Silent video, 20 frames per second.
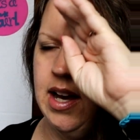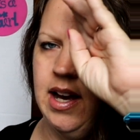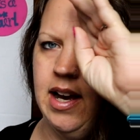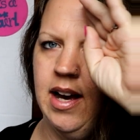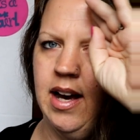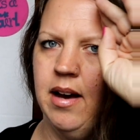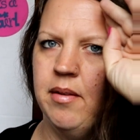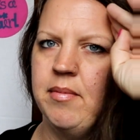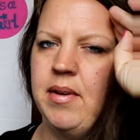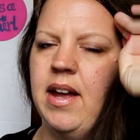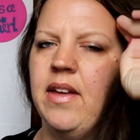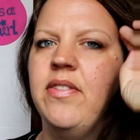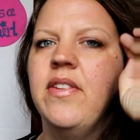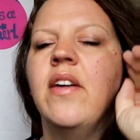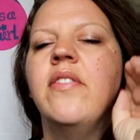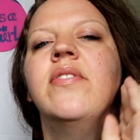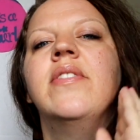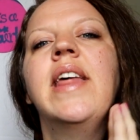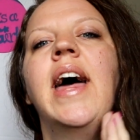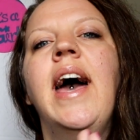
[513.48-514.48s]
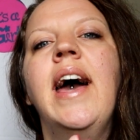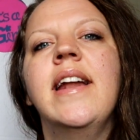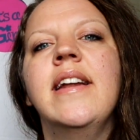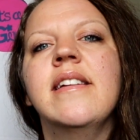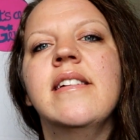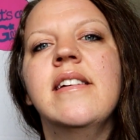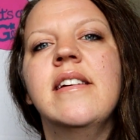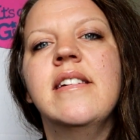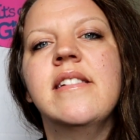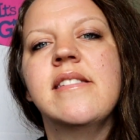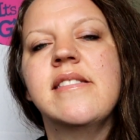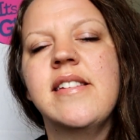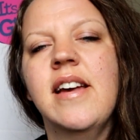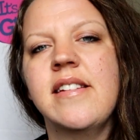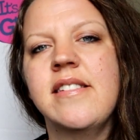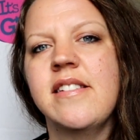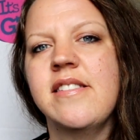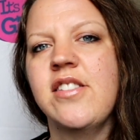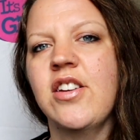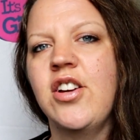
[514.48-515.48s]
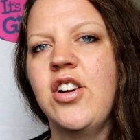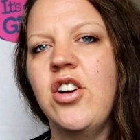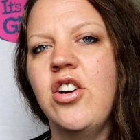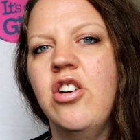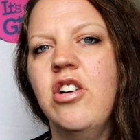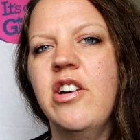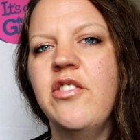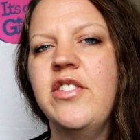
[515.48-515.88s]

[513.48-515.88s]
And then that says it's a girl.